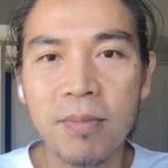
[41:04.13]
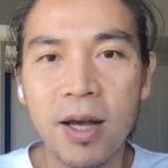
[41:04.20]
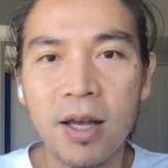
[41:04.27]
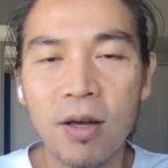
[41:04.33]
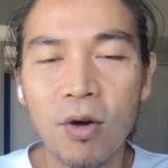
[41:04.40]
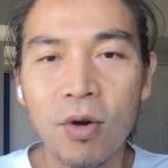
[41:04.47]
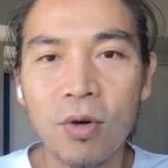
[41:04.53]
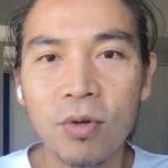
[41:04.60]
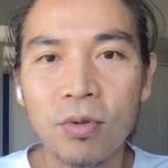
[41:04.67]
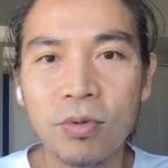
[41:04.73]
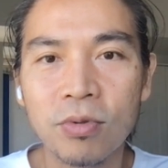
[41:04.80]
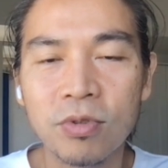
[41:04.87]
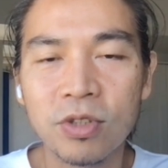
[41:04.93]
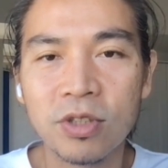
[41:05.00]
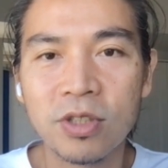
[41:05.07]
my
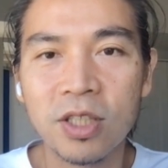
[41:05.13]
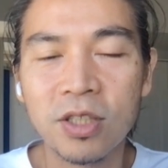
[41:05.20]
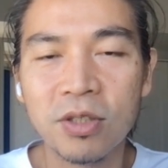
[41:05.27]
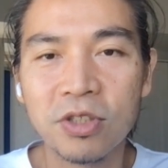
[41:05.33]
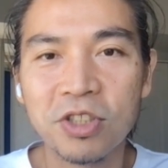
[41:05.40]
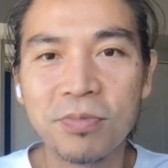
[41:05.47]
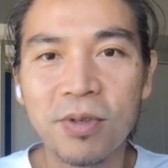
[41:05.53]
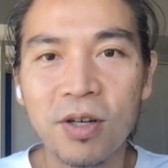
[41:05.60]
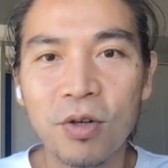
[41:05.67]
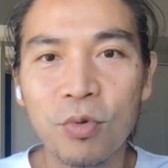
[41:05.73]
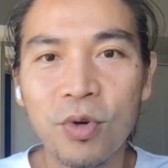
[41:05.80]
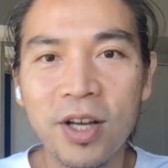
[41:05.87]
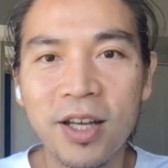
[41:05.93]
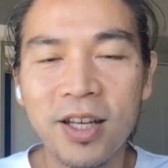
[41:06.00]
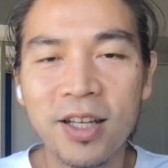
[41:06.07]
own little small
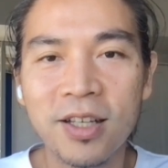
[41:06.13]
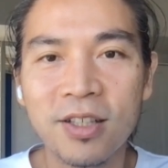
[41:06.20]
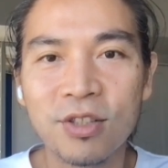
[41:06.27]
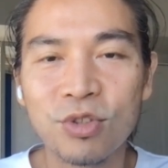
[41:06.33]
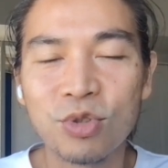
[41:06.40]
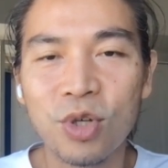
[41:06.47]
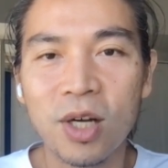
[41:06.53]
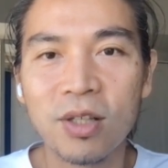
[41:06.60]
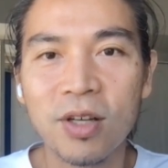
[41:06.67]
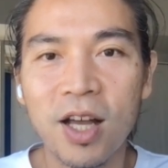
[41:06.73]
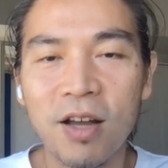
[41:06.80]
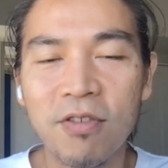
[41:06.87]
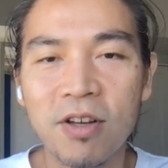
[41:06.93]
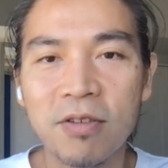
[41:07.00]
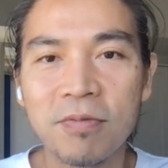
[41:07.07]
way try to
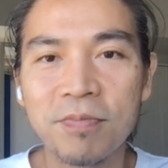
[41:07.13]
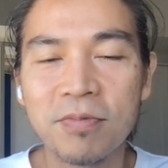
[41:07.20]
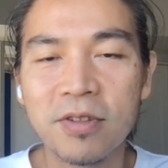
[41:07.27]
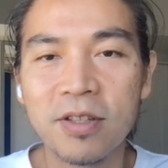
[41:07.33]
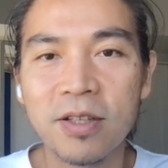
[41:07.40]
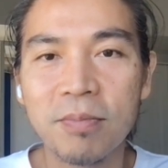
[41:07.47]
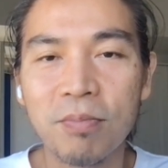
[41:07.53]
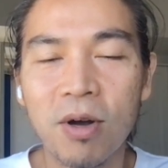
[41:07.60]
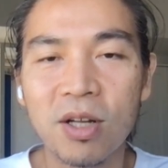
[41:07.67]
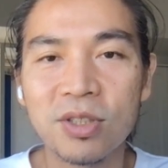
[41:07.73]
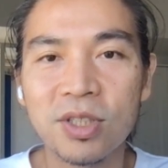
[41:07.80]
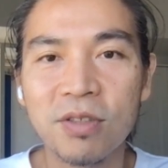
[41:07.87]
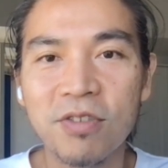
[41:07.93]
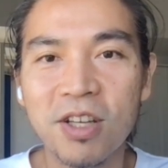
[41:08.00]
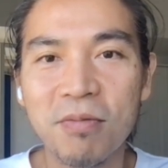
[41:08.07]
have a
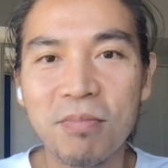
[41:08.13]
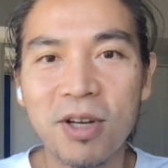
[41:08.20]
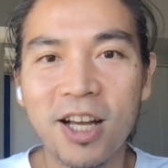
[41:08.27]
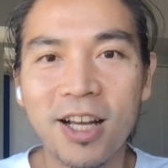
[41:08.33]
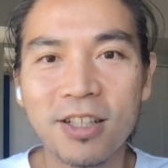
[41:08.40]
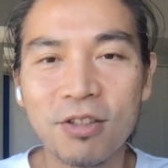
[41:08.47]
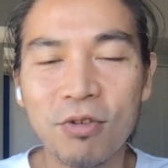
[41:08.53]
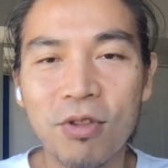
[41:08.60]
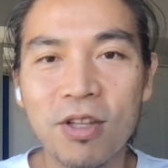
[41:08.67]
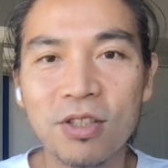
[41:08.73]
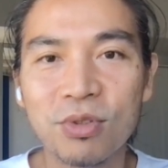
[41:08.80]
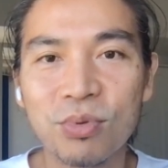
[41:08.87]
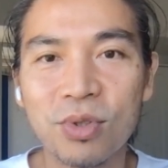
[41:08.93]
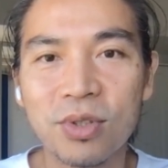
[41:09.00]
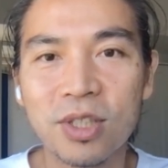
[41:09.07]
positive impact to
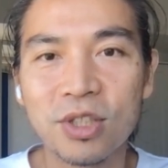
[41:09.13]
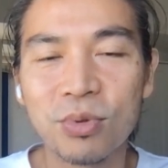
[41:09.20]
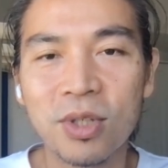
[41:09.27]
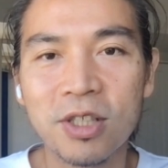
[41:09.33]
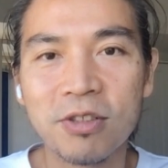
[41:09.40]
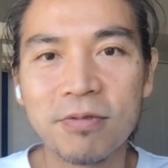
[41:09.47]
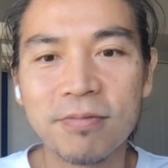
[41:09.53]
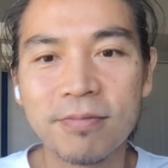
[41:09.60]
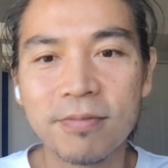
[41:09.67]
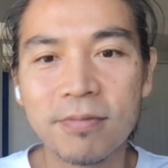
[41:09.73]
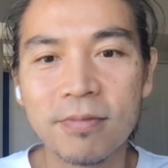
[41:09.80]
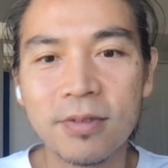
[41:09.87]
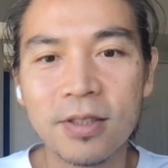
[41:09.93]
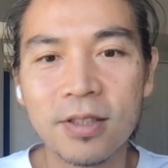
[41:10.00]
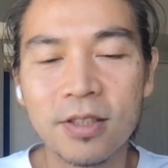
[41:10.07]
this world as well.
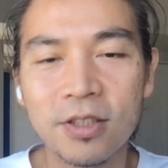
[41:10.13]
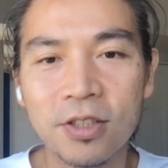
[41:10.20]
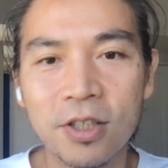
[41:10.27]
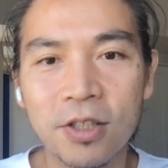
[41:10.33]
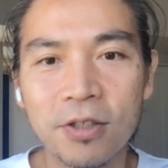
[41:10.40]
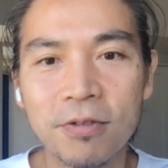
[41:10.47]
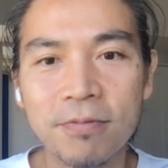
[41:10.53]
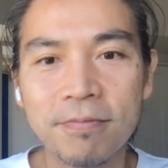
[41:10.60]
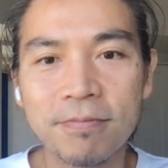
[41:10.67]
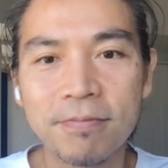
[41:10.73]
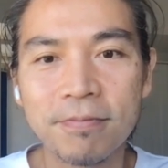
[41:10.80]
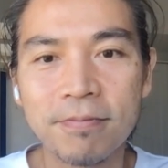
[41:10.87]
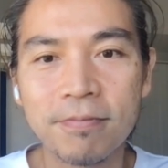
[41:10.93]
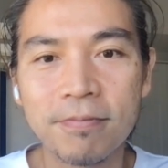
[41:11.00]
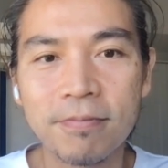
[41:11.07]
So
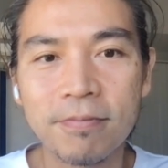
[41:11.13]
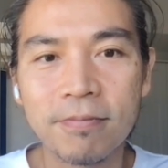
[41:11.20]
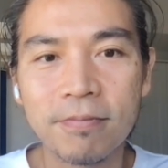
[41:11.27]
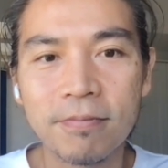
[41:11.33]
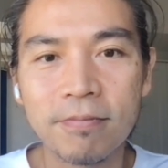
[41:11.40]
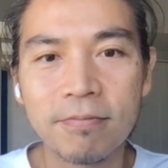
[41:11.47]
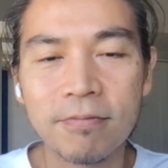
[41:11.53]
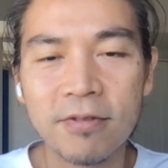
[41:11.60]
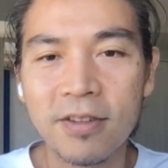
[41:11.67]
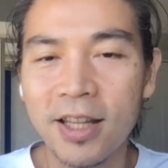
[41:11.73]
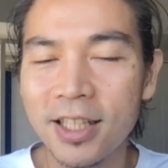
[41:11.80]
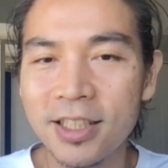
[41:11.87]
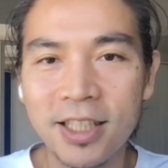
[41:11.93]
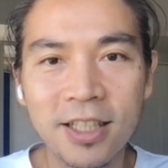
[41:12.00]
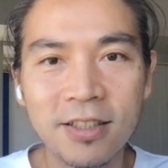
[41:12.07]

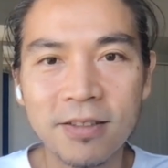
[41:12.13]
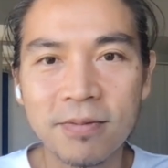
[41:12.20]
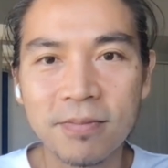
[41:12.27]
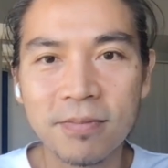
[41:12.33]
that's it.